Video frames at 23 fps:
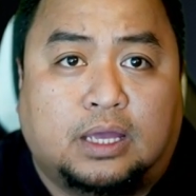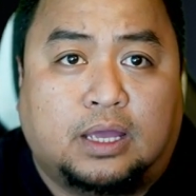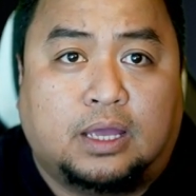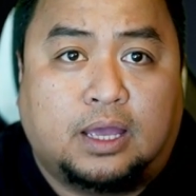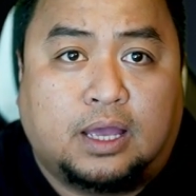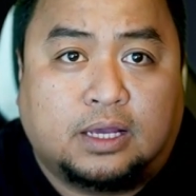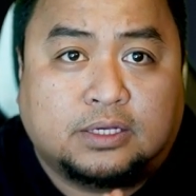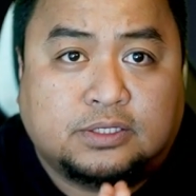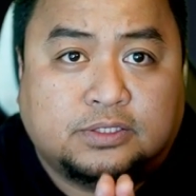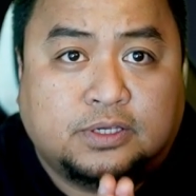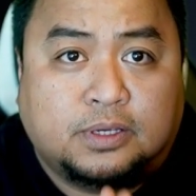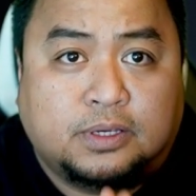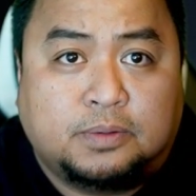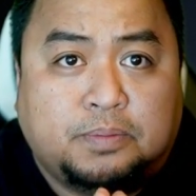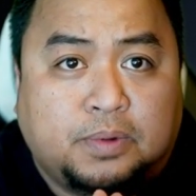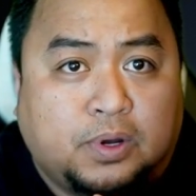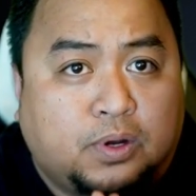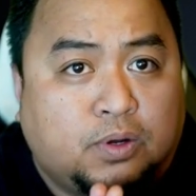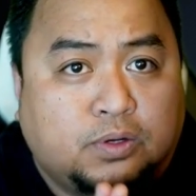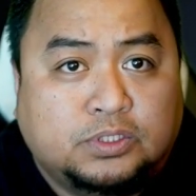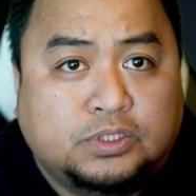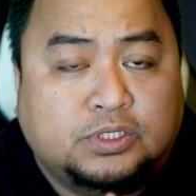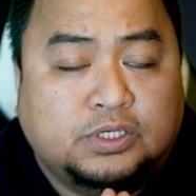accept
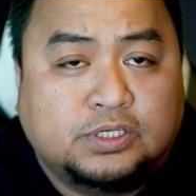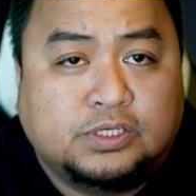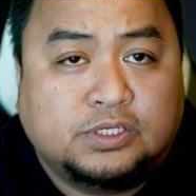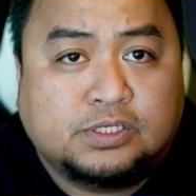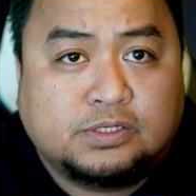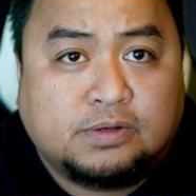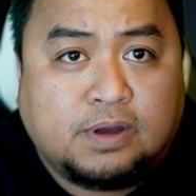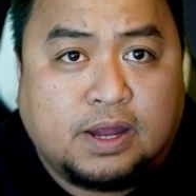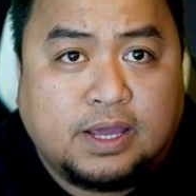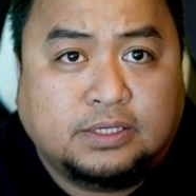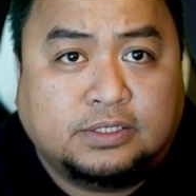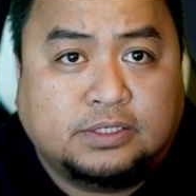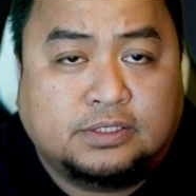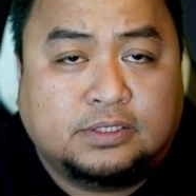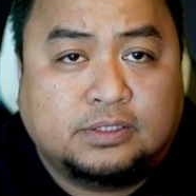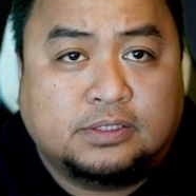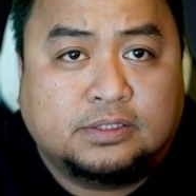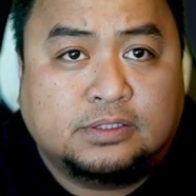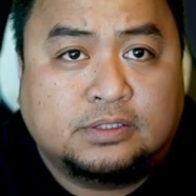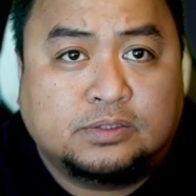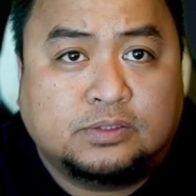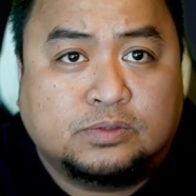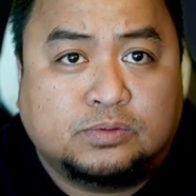our Lord Jesus
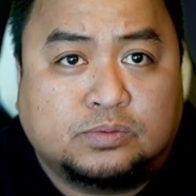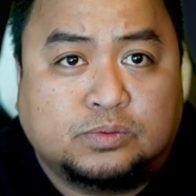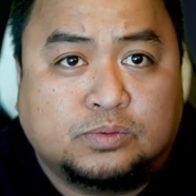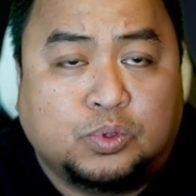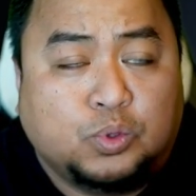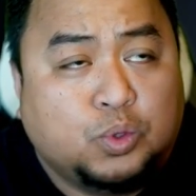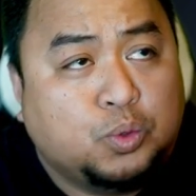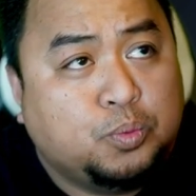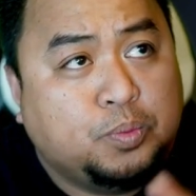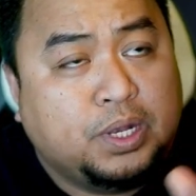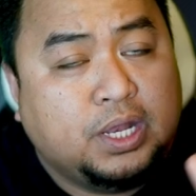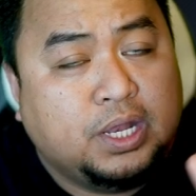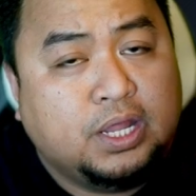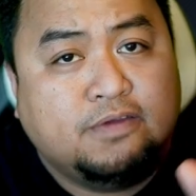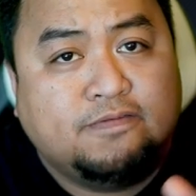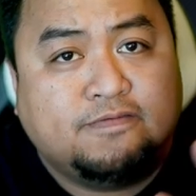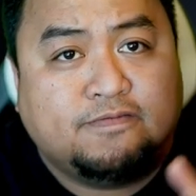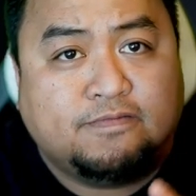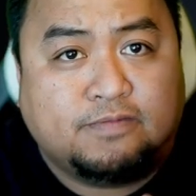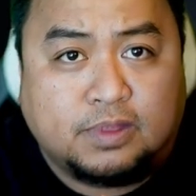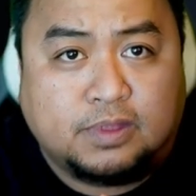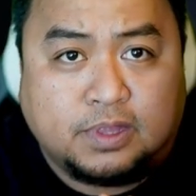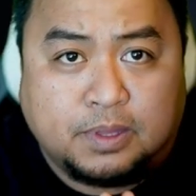Christ, when we believe
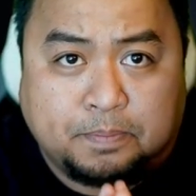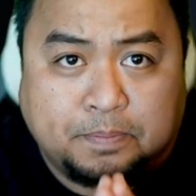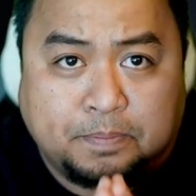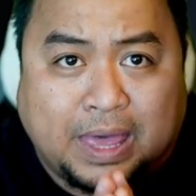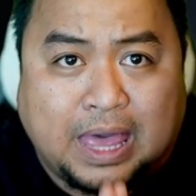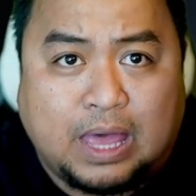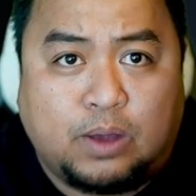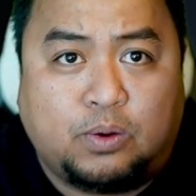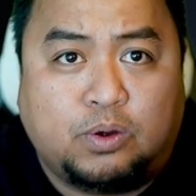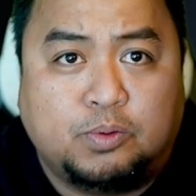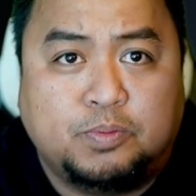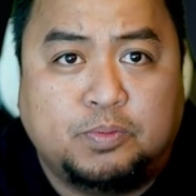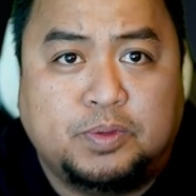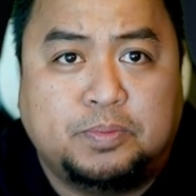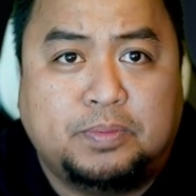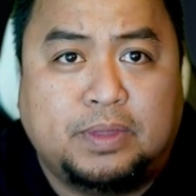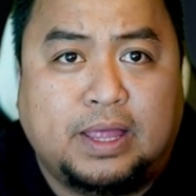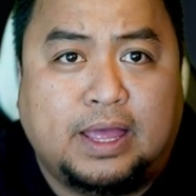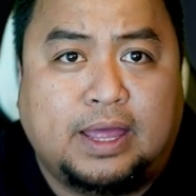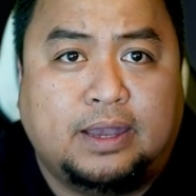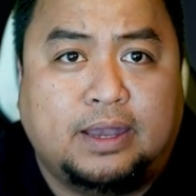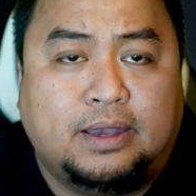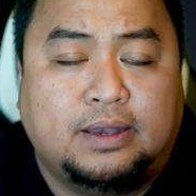the power of the
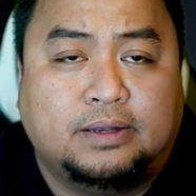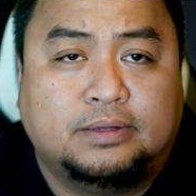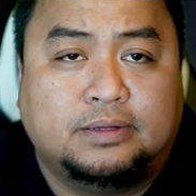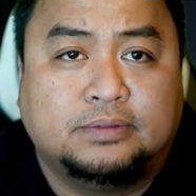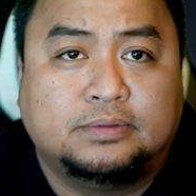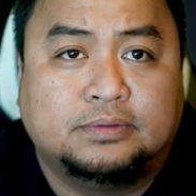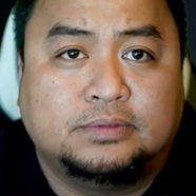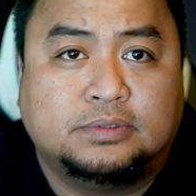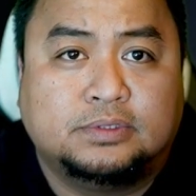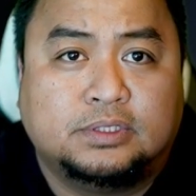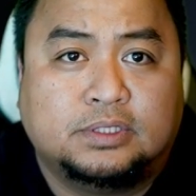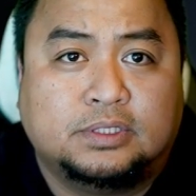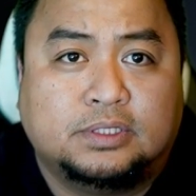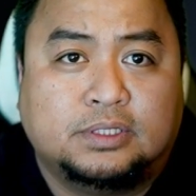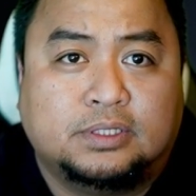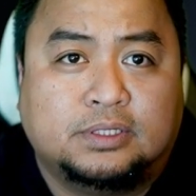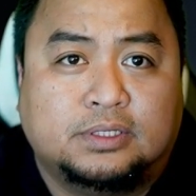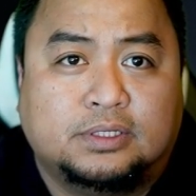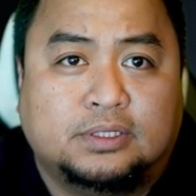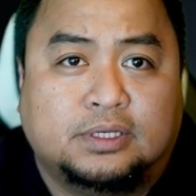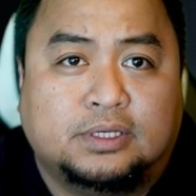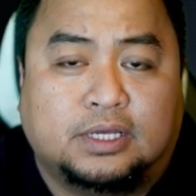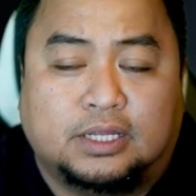blood,
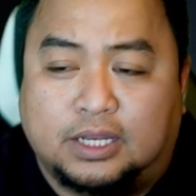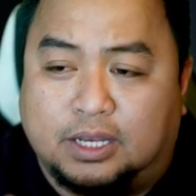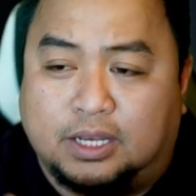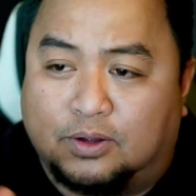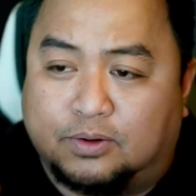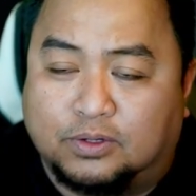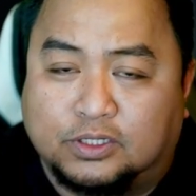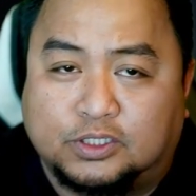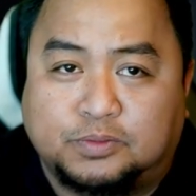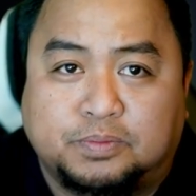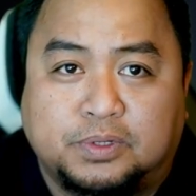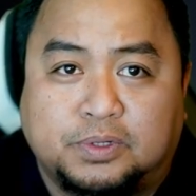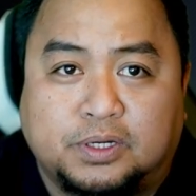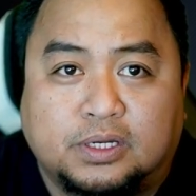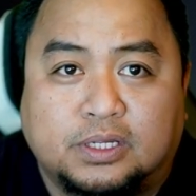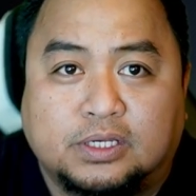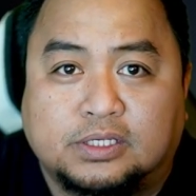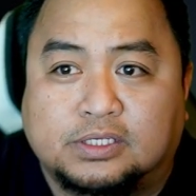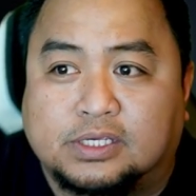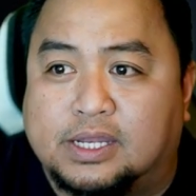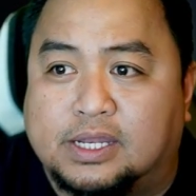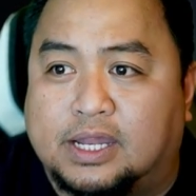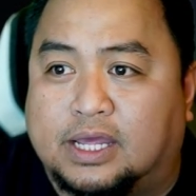that the Holy Spirit
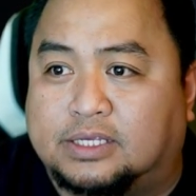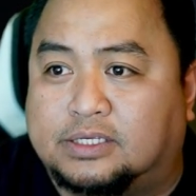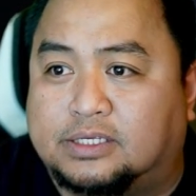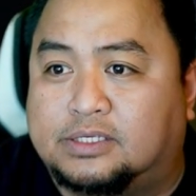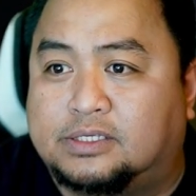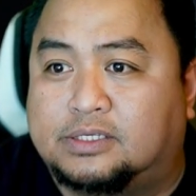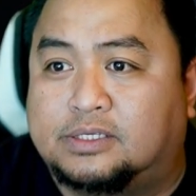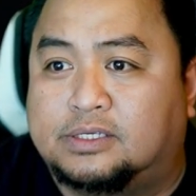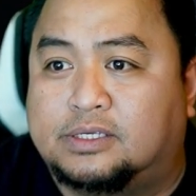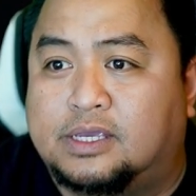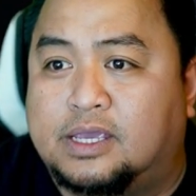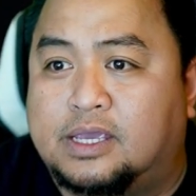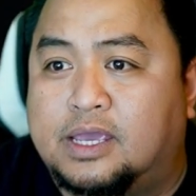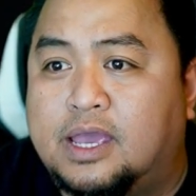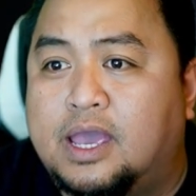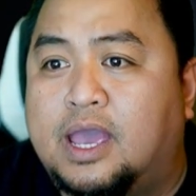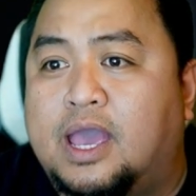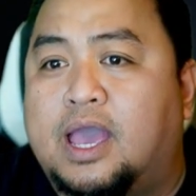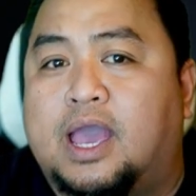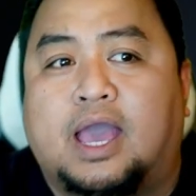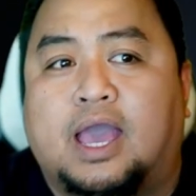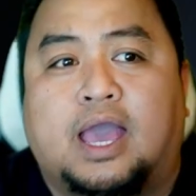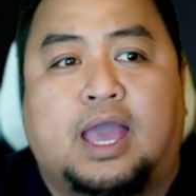is in us.
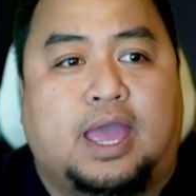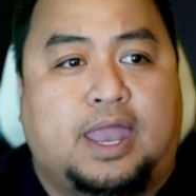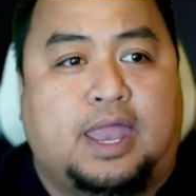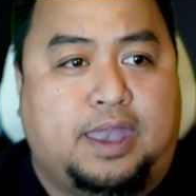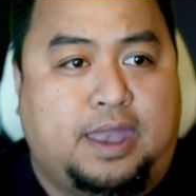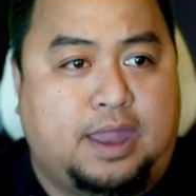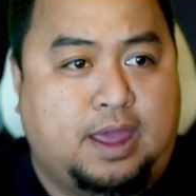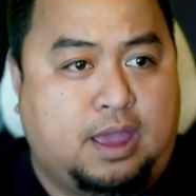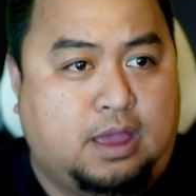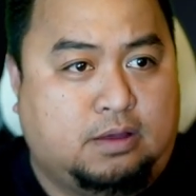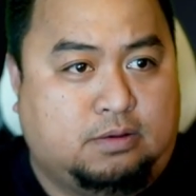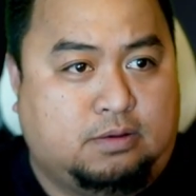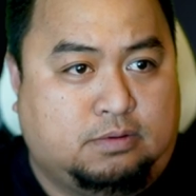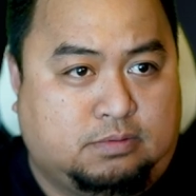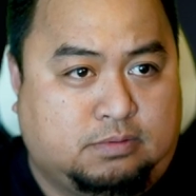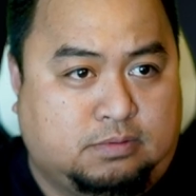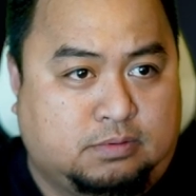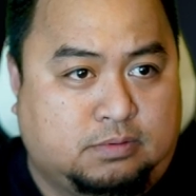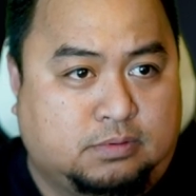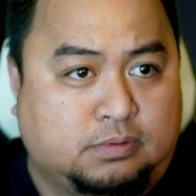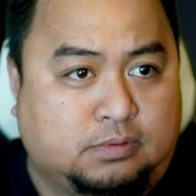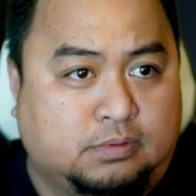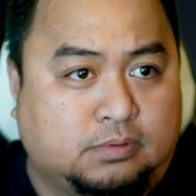And now,
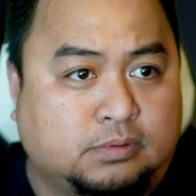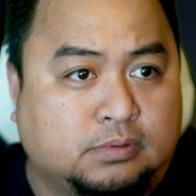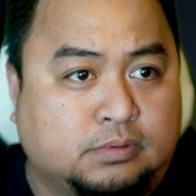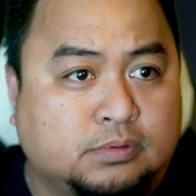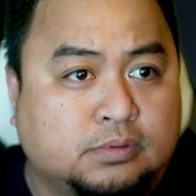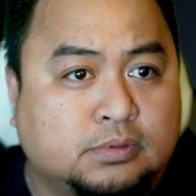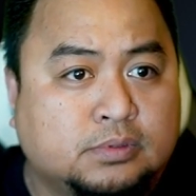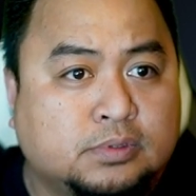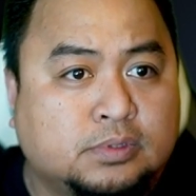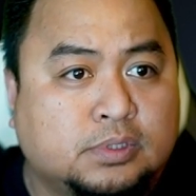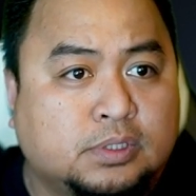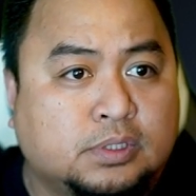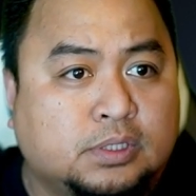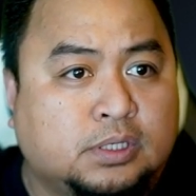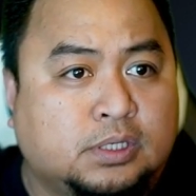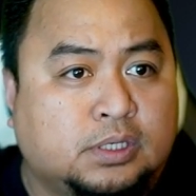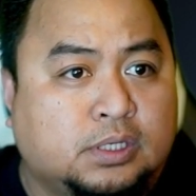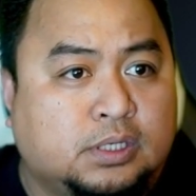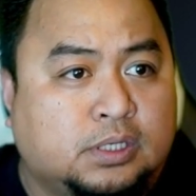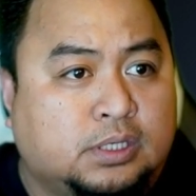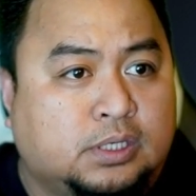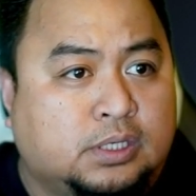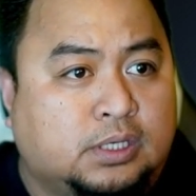
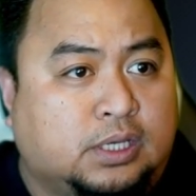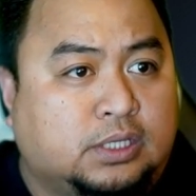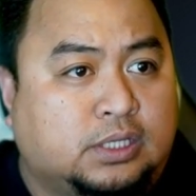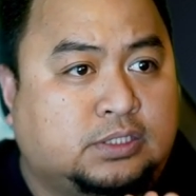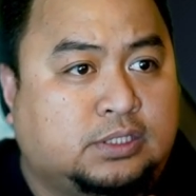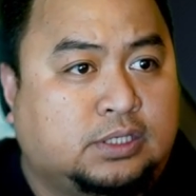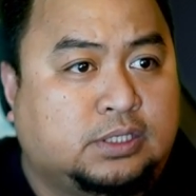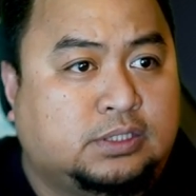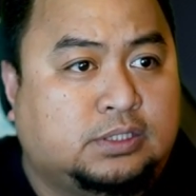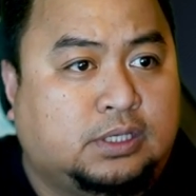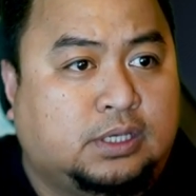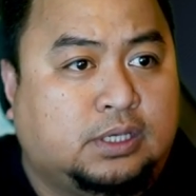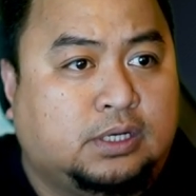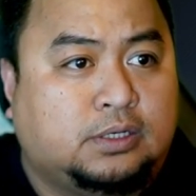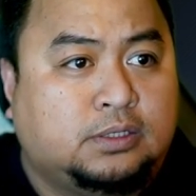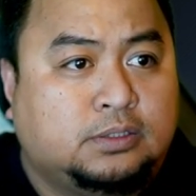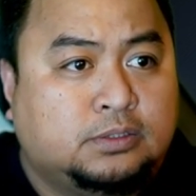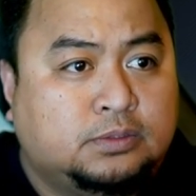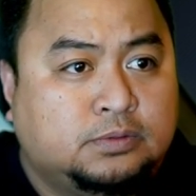it says here